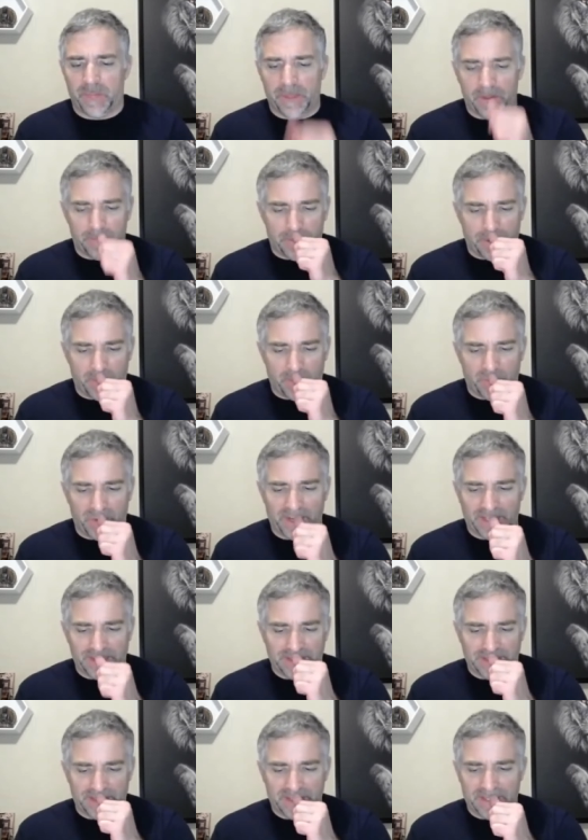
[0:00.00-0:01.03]
about what I
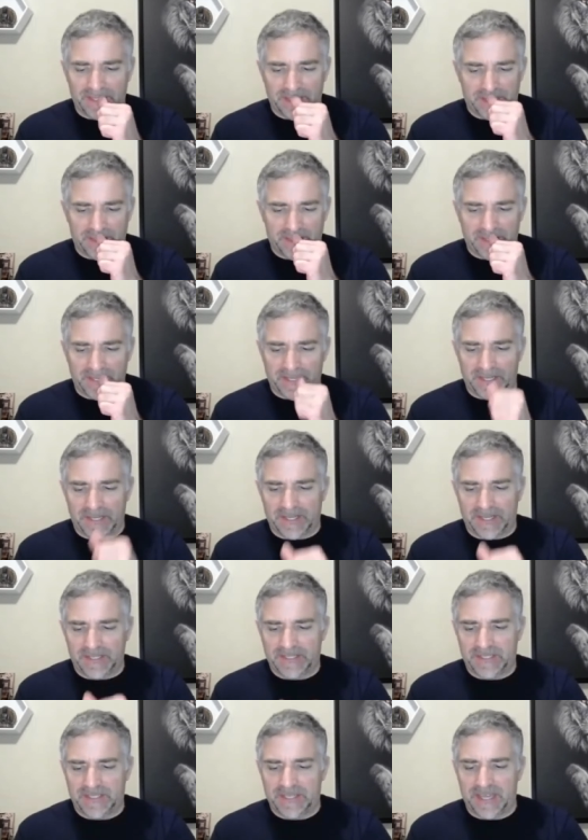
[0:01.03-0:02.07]
did uh,
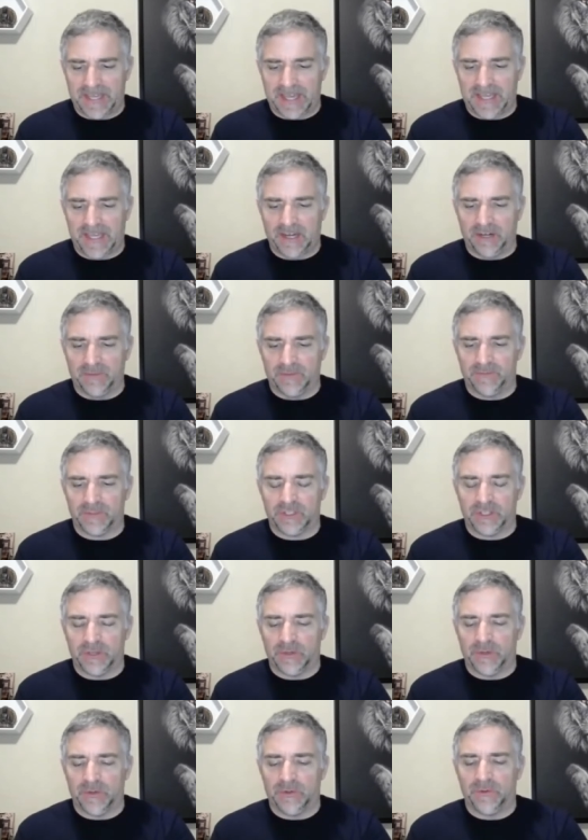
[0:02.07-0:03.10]
today here.
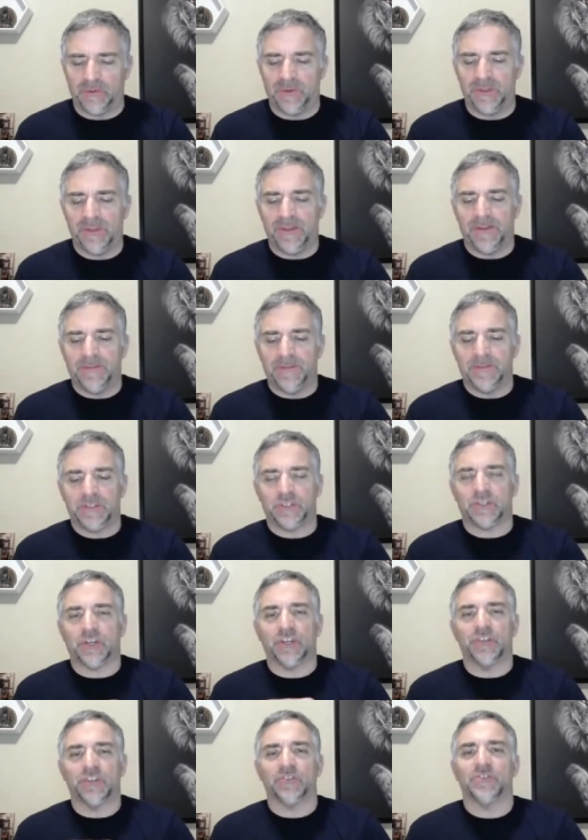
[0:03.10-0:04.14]
So
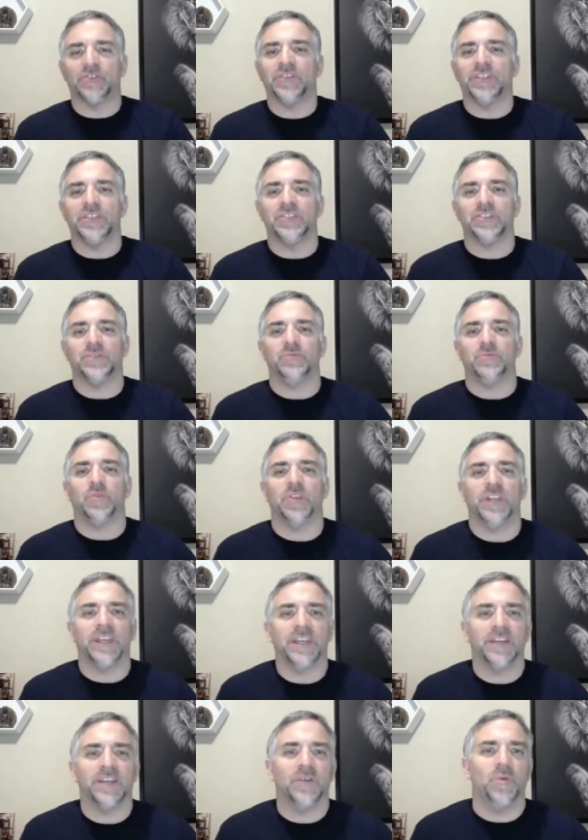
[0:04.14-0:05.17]
started early this
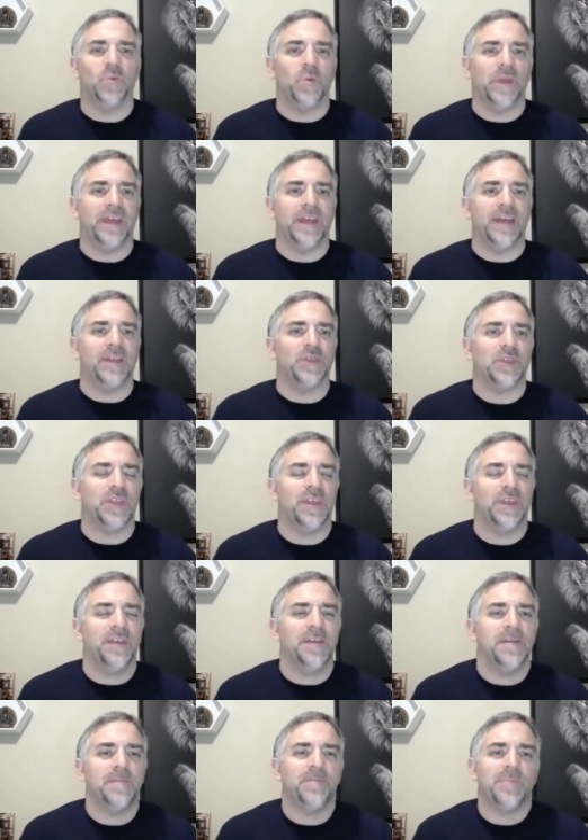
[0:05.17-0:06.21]
morning with
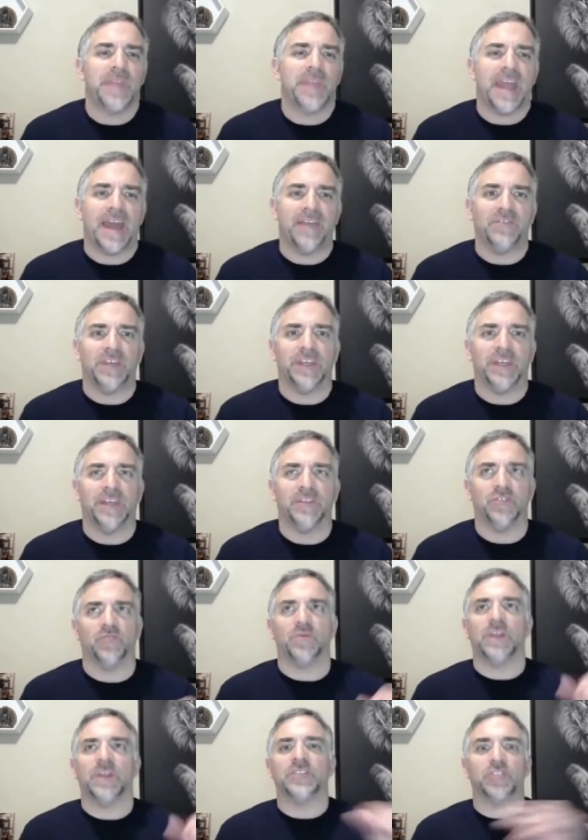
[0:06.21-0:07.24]
having the
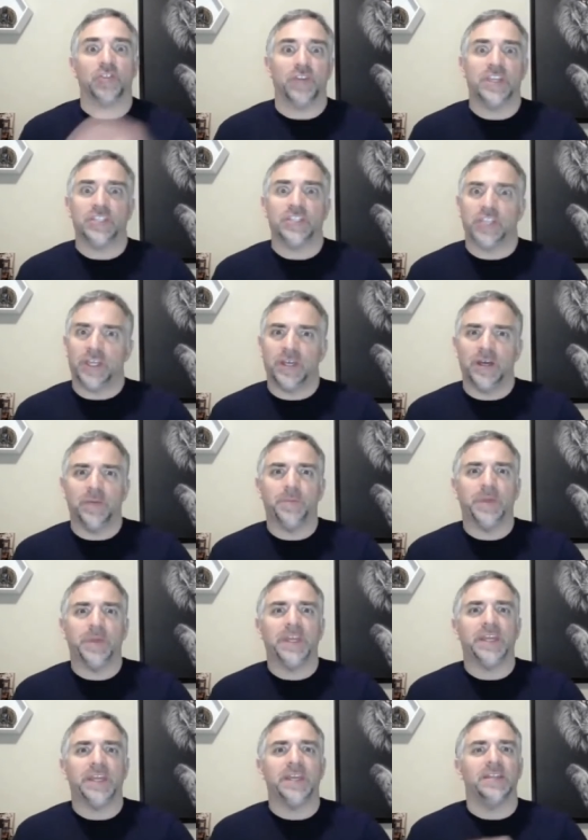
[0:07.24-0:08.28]
restoration
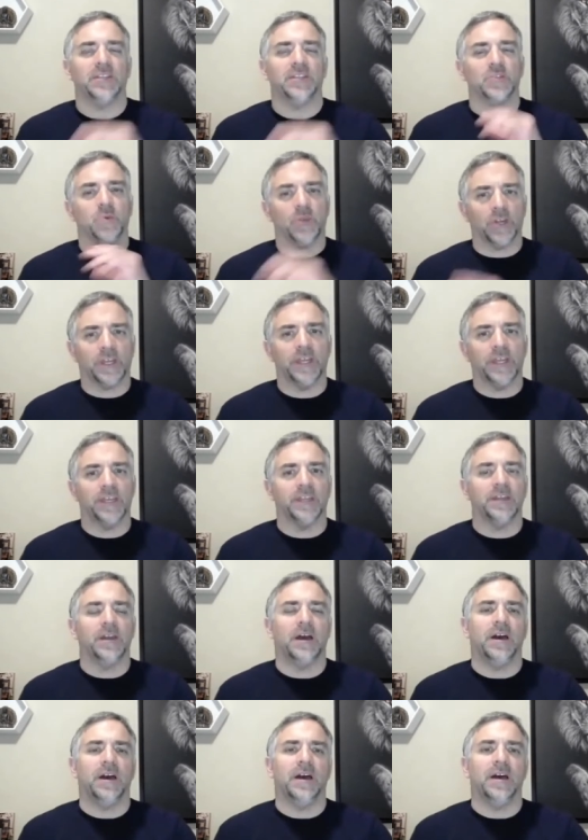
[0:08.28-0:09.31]
company that's working
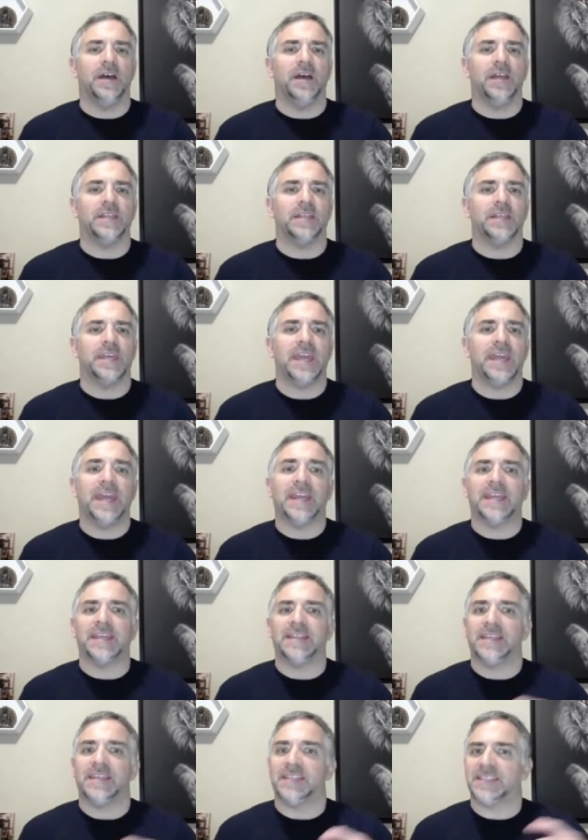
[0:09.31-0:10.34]
on
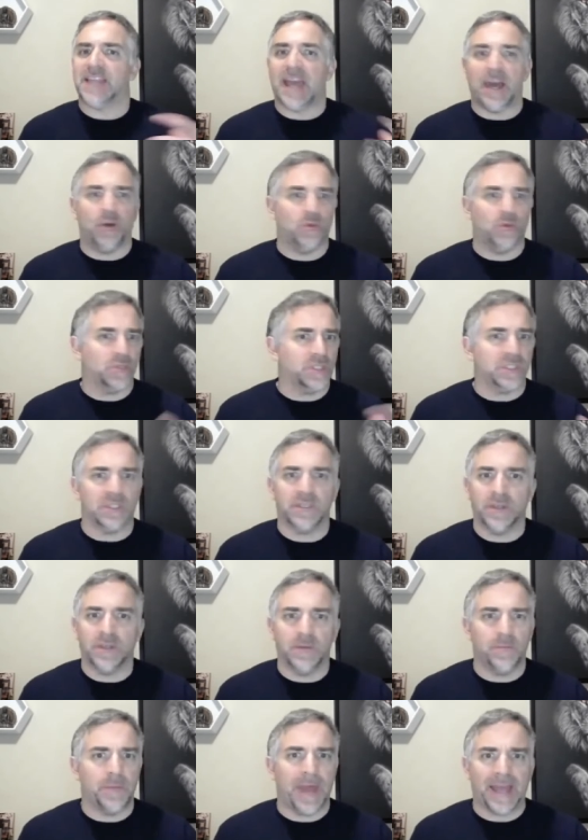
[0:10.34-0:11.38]
getting this house
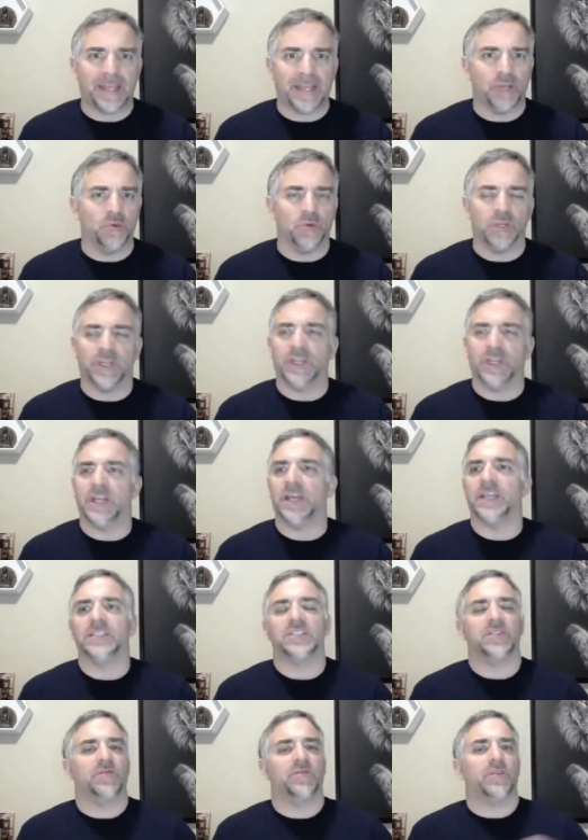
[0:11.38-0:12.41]
back and
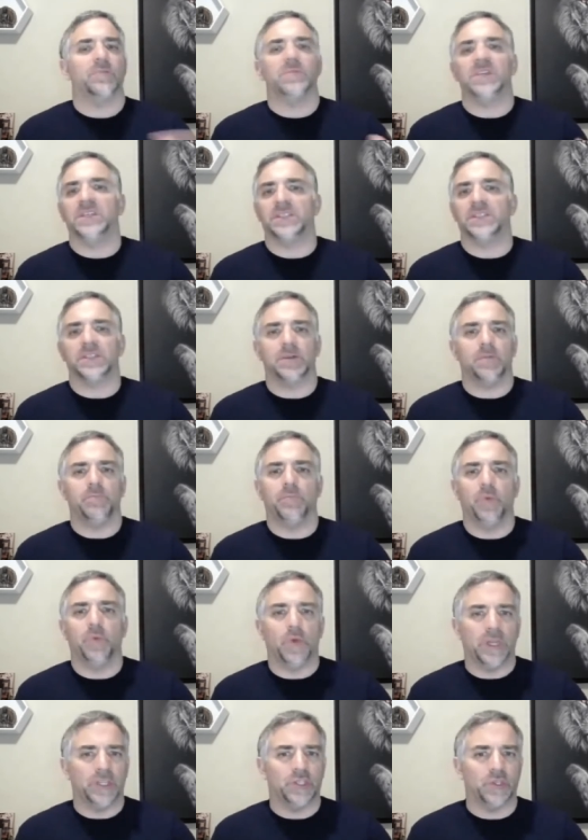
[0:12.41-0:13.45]
organized from this
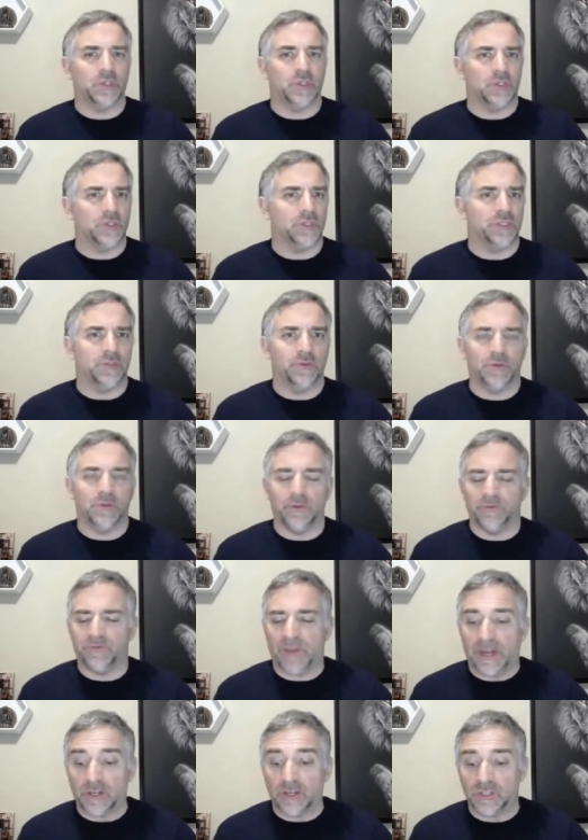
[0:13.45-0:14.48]
boiler little
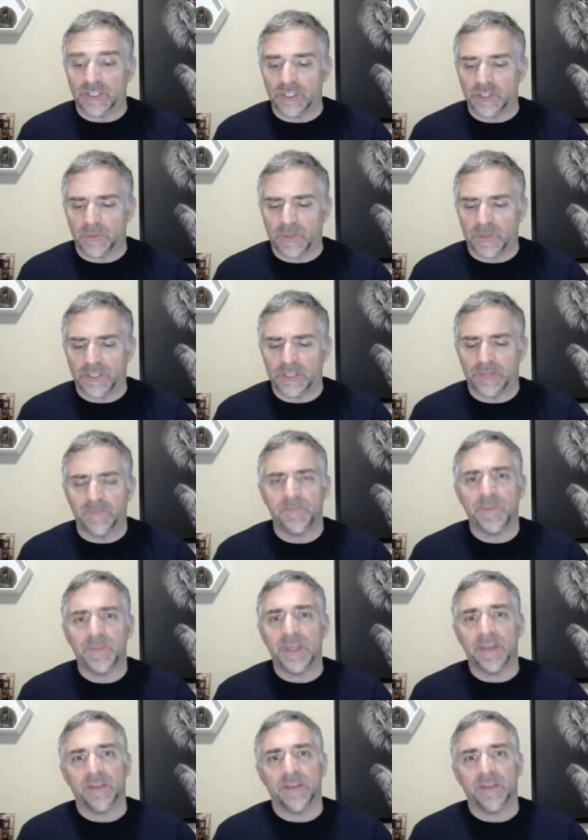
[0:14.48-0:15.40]
fire situation.